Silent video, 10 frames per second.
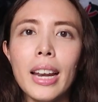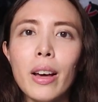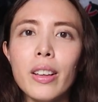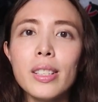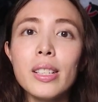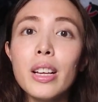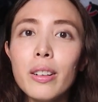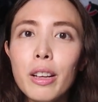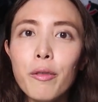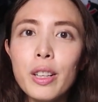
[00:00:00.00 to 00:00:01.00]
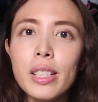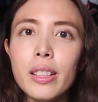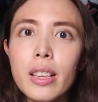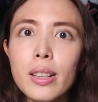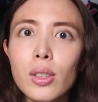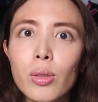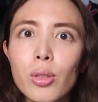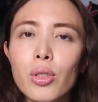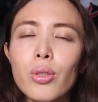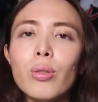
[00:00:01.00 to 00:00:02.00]
Now, there's another difference in these
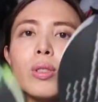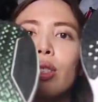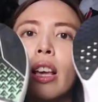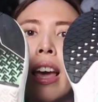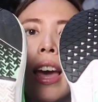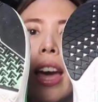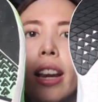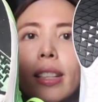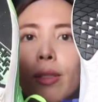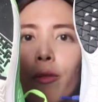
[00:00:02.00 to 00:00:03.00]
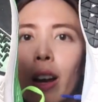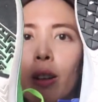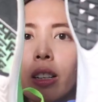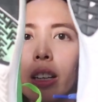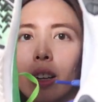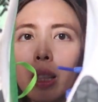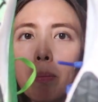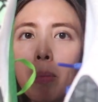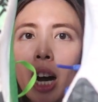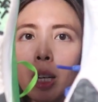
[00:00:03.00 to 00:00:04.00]
two shoes, and it's found on
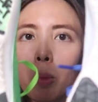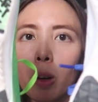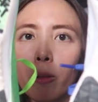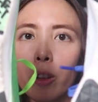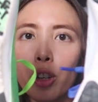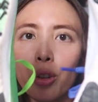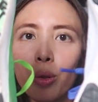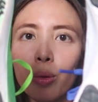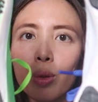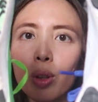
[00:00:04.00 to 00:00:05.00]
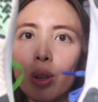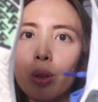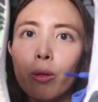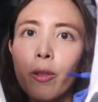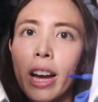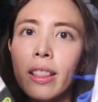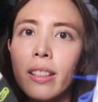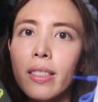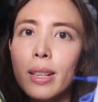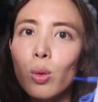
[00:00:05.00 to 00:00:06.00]
the bottom of the shoes. You'll find
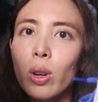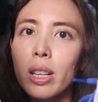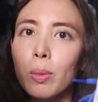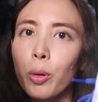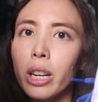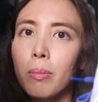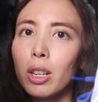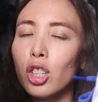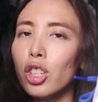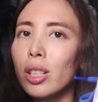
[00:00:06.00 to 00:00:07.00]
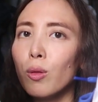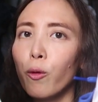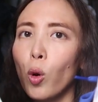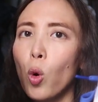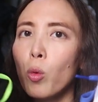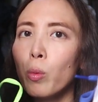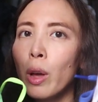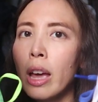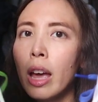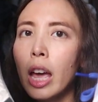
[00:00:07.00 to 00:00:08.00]
that this one is pretty much just foam
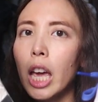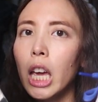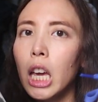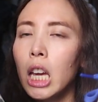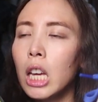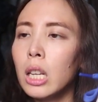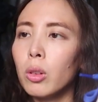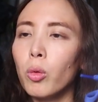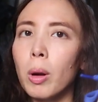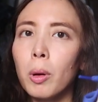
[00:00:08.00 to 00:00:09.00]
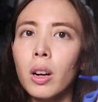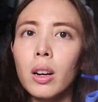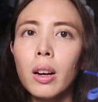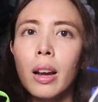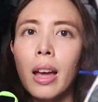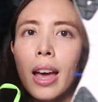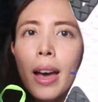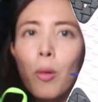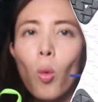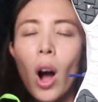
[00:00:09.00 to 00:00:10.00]
and rubber,
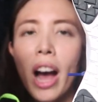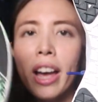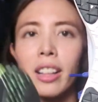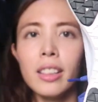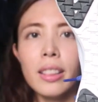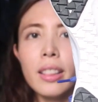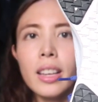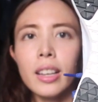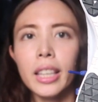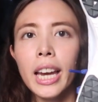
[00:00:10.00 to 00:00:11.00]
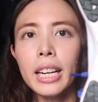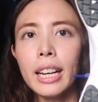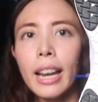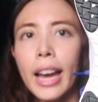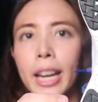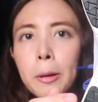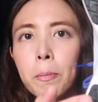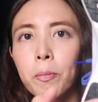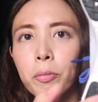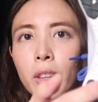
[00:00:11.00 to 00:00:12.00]
while the K D Light
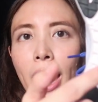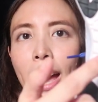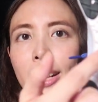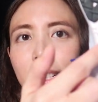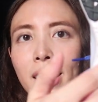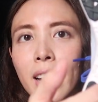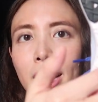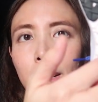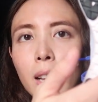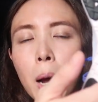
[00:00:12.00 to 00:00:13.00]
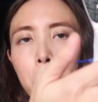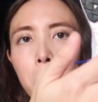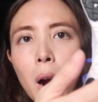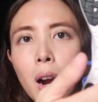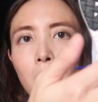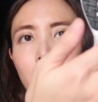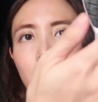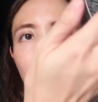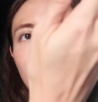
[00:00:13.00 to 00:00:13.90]
has that up bar